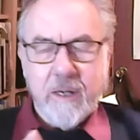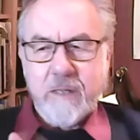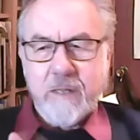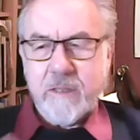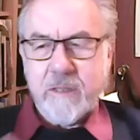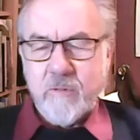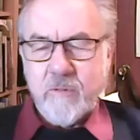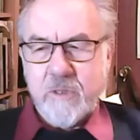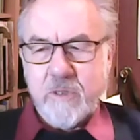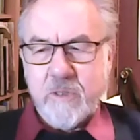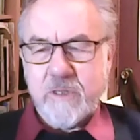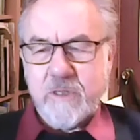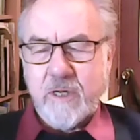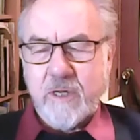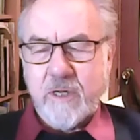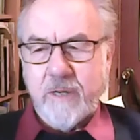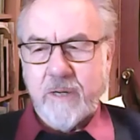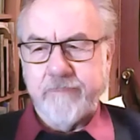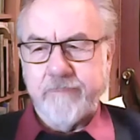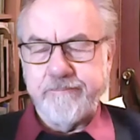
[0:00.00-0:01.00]
it was.
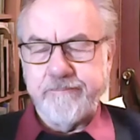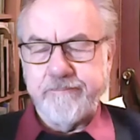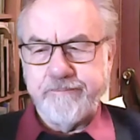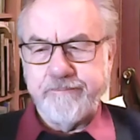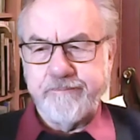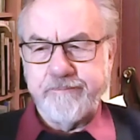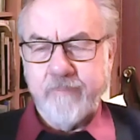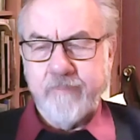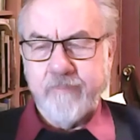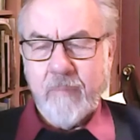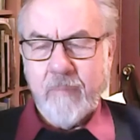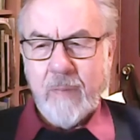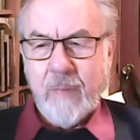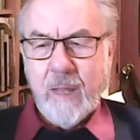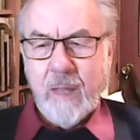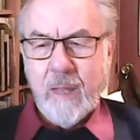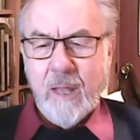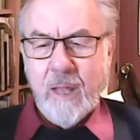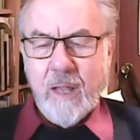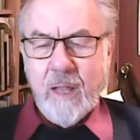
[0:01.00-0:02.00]
Um,
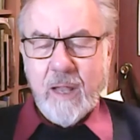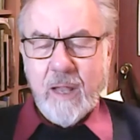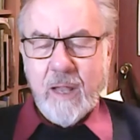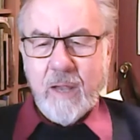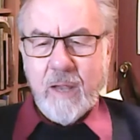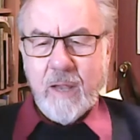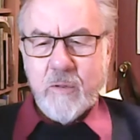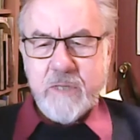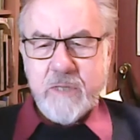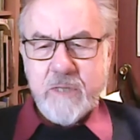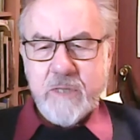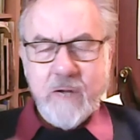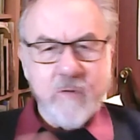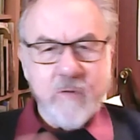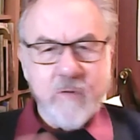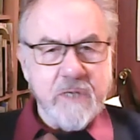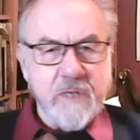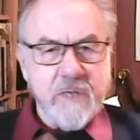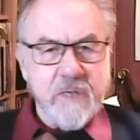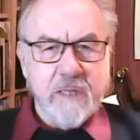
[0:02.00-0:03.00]
it was an
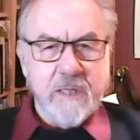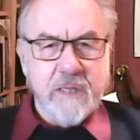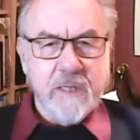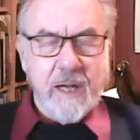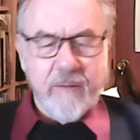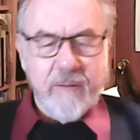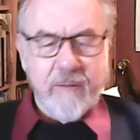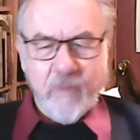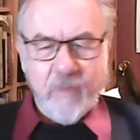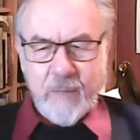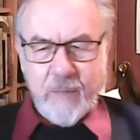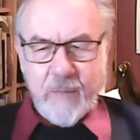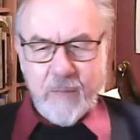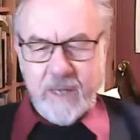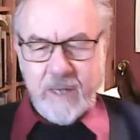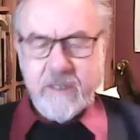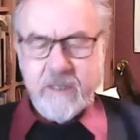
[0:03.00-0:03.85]
interesting time for me.